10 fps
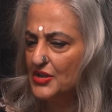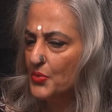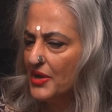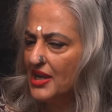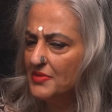Or
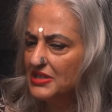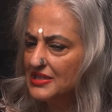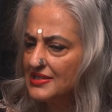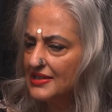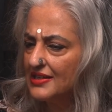when I'm
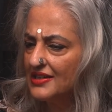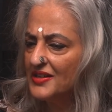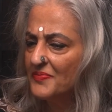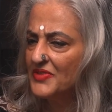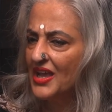kissing her,
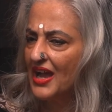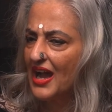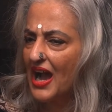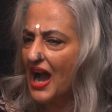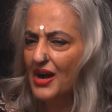
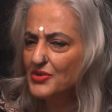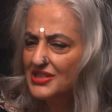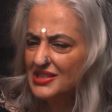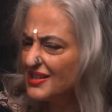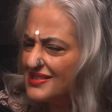how
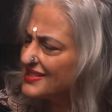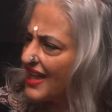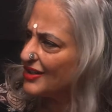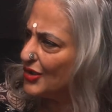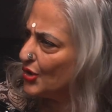does
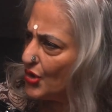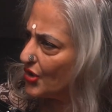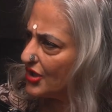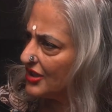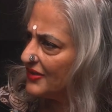that look?